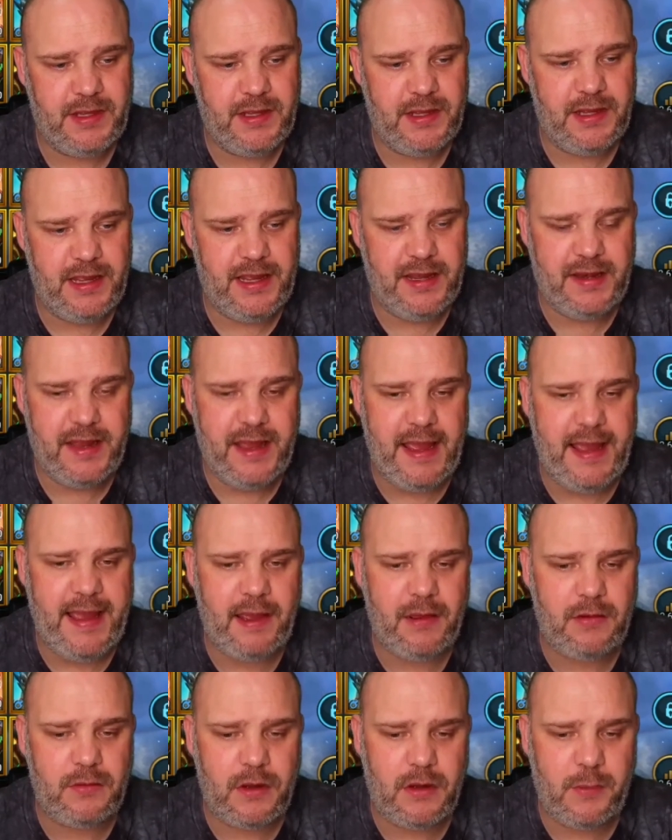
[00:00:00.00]
And
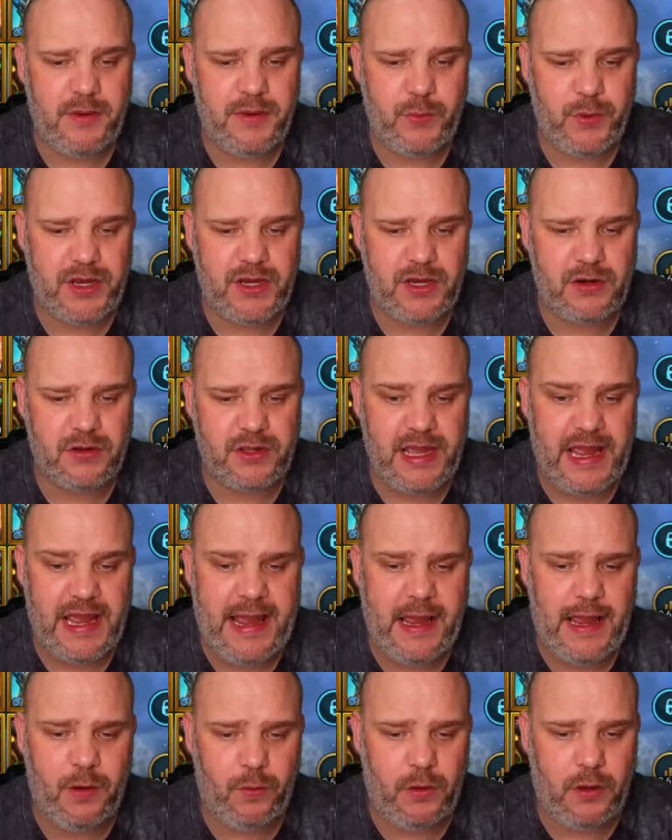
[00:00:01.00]
how? I mean, we can look at
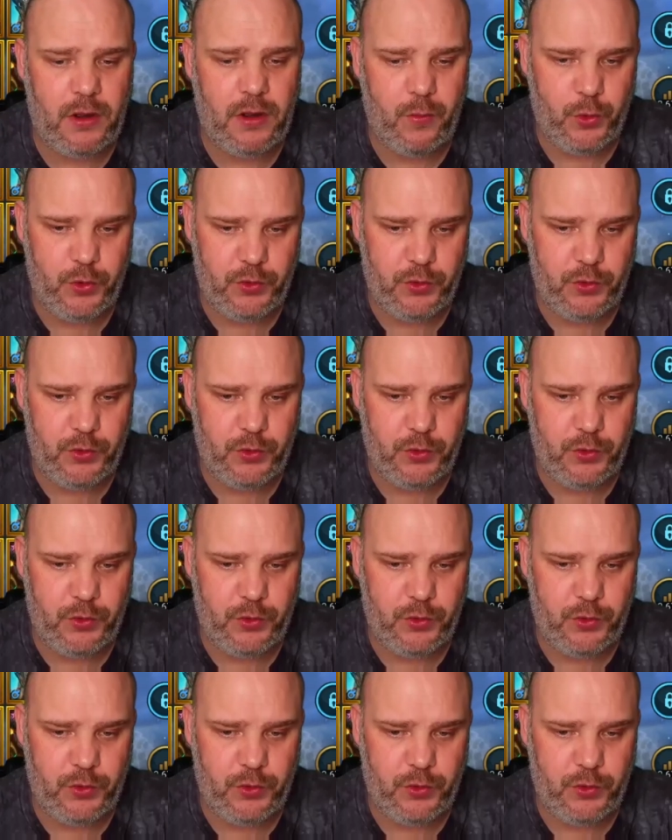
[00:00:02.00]
how I would